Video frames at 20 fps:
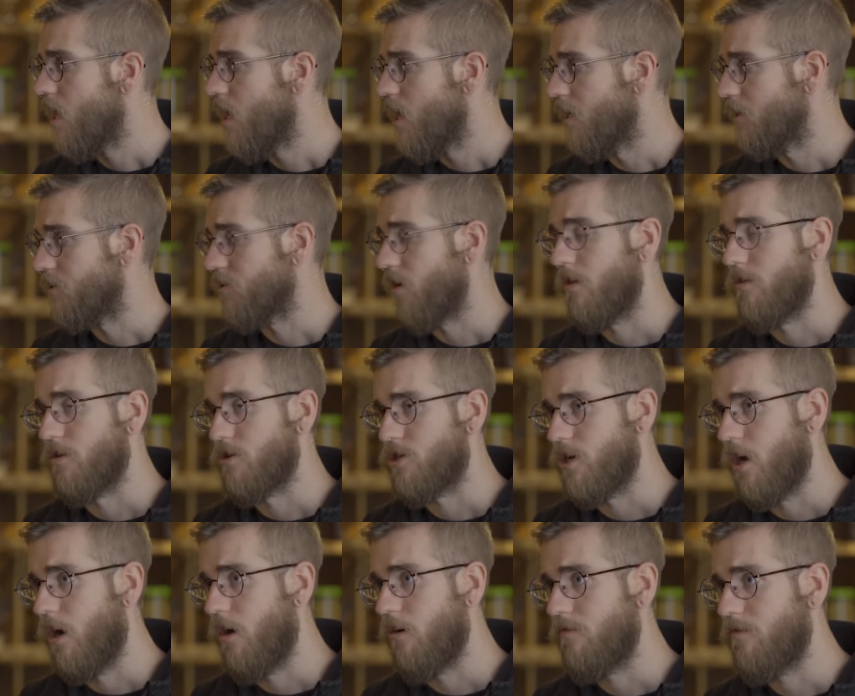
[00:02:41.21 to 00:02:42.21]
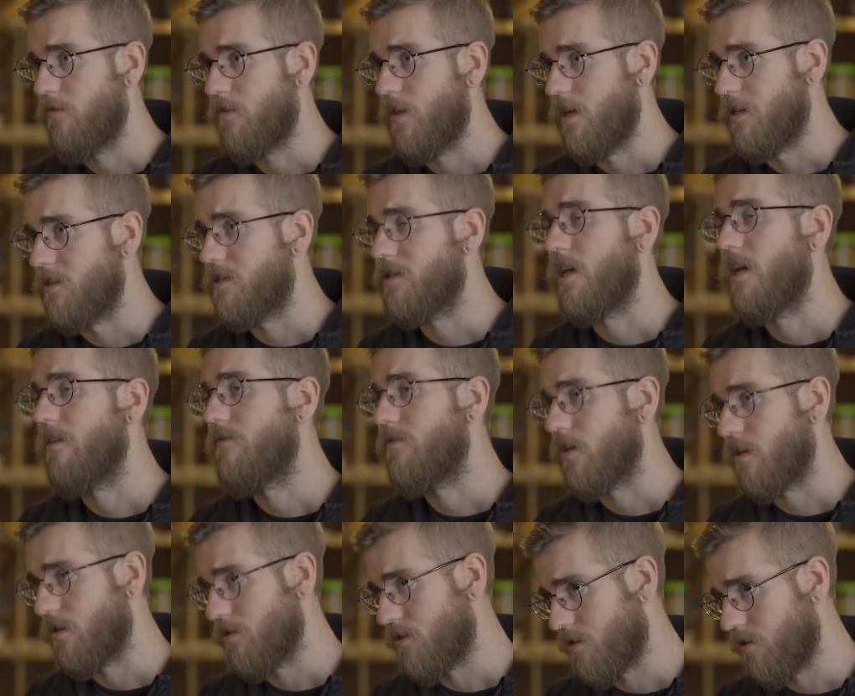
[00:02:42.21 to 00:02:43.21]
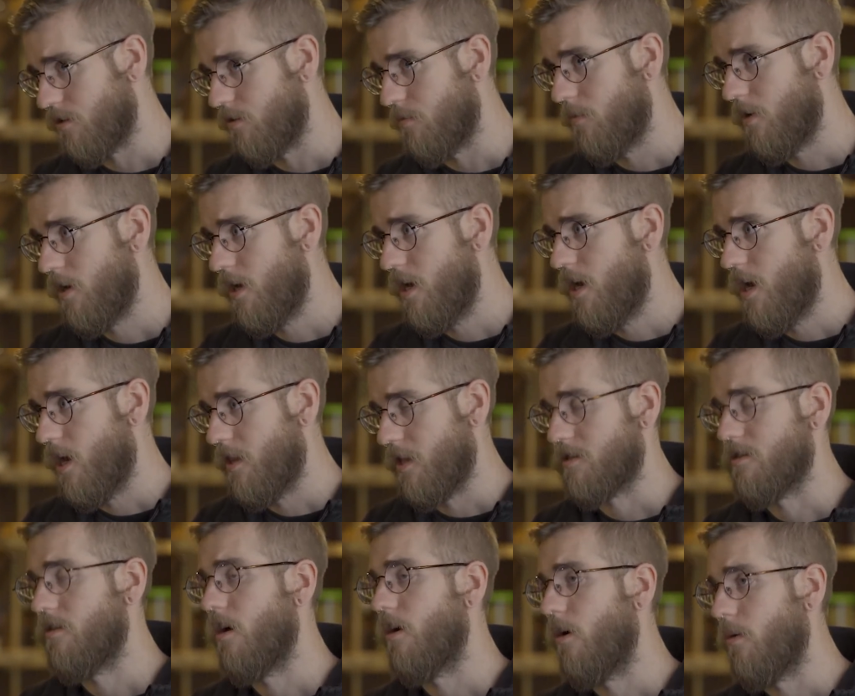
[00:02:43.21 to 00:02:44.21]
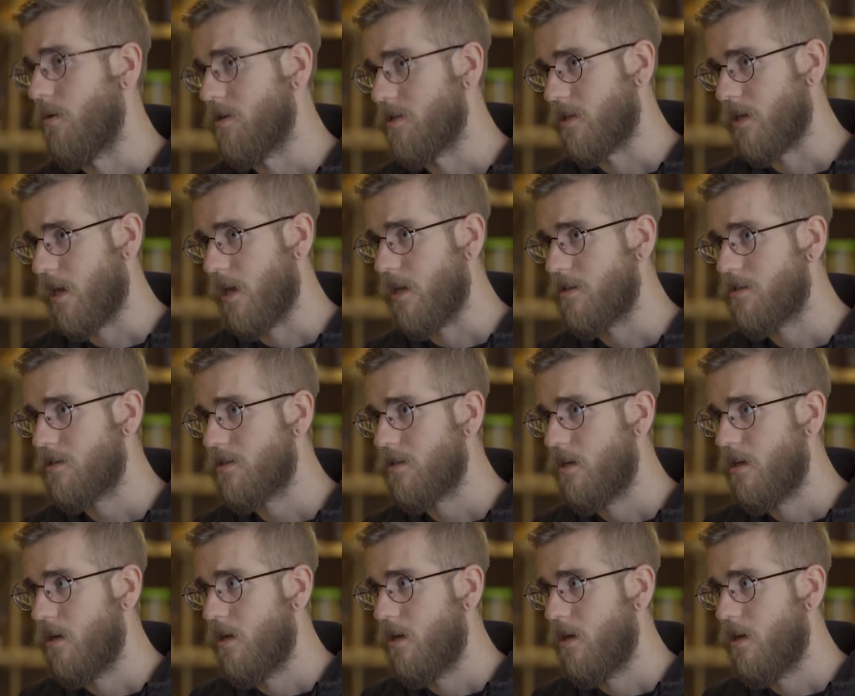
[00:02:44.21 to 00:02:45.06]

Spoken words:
it's on the shelf that it's safe to consume, and that's not always the case.